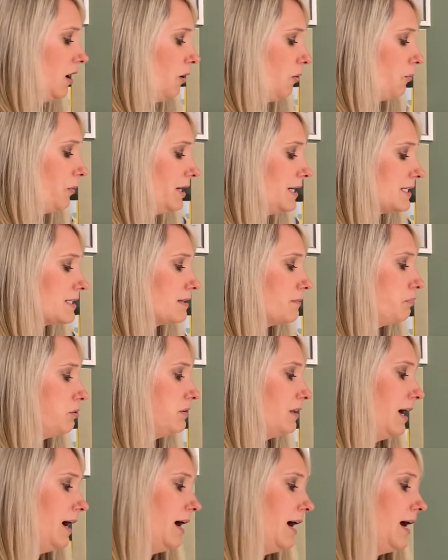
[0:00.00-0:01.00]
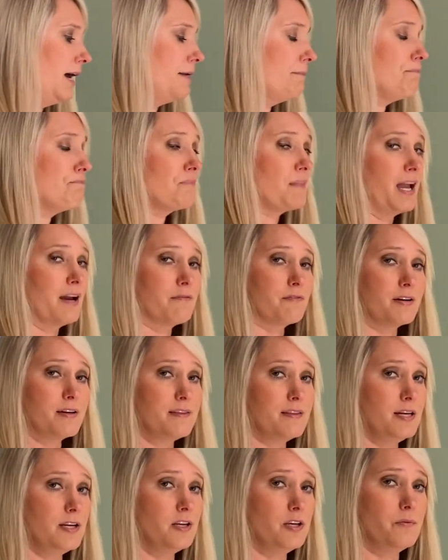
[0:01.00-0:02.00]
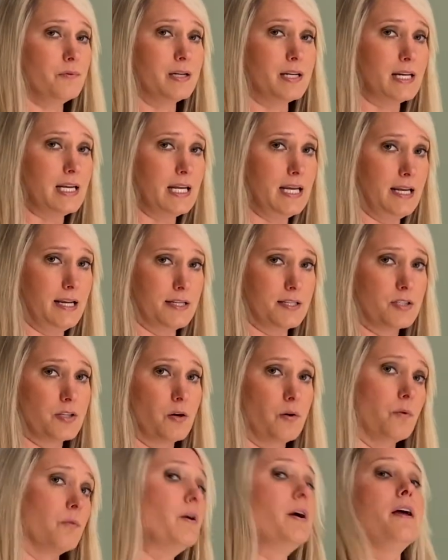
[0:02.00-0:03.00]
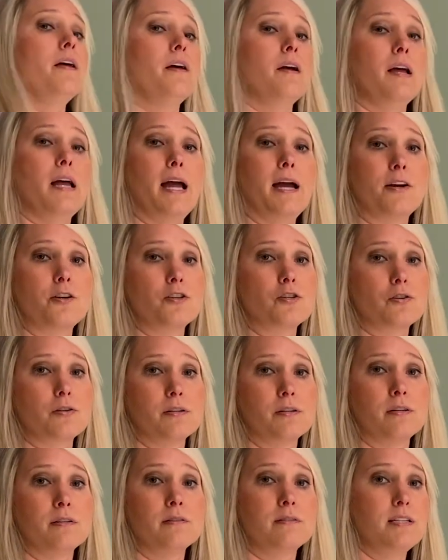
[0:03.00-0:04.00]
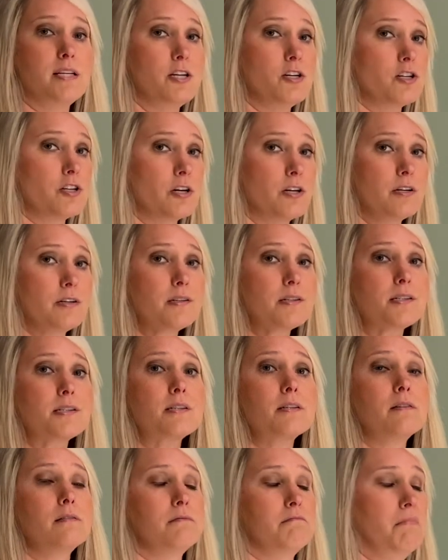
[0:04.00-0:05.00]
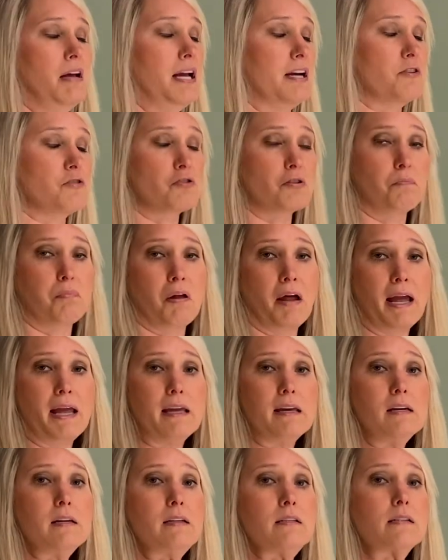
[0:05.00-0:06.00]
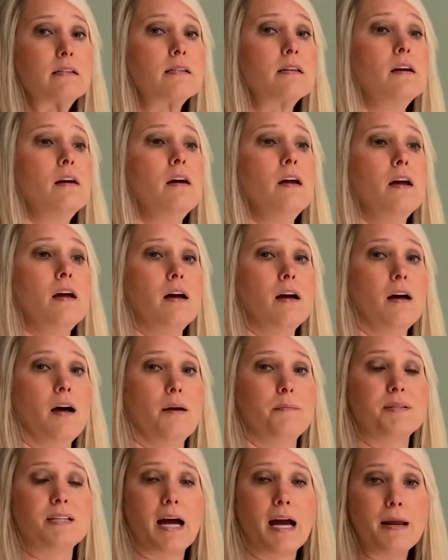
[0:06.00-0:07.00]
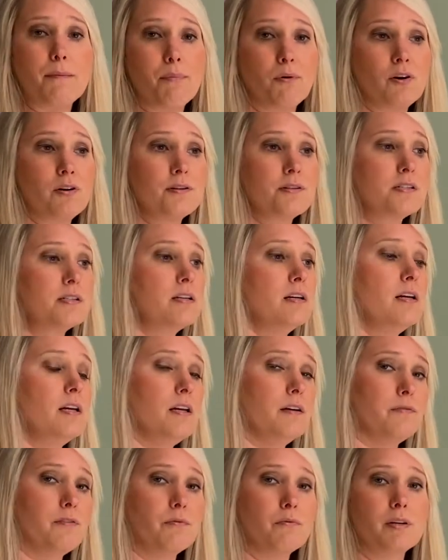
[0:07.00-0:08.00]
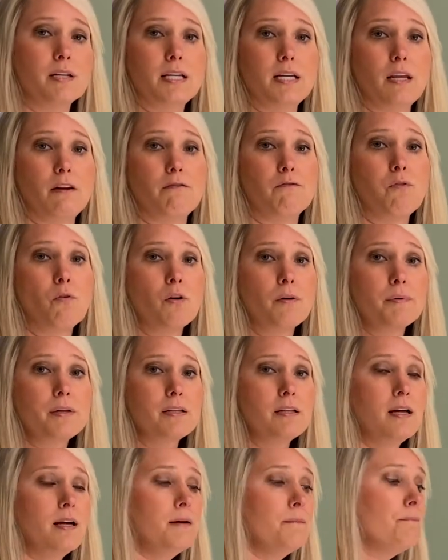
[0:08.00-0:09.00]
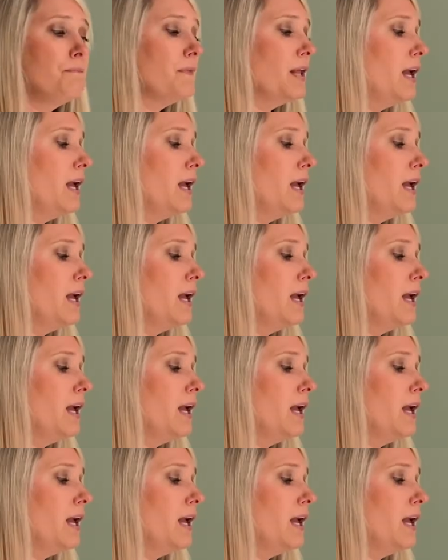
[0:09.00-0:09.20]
We supply everything you would need. So extra t-shirts, extra blankets, diapers, if you were to need formula.